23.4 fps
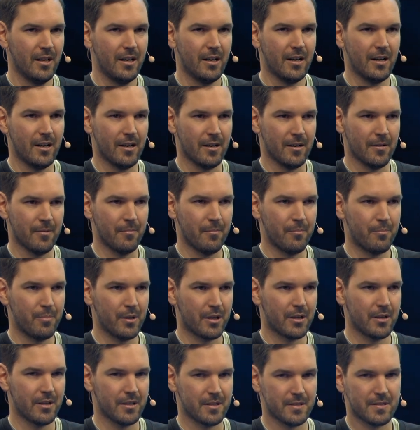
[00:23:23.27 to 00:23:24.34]
um,
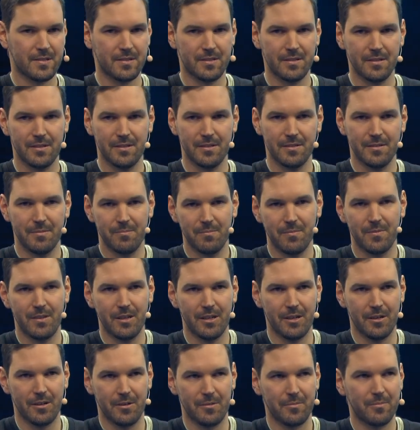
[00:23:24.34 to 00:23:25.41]
because
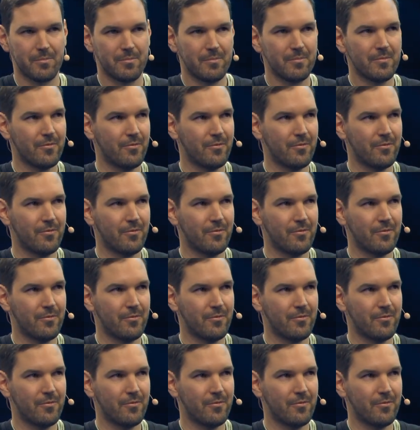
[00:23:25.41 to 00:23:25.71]
they're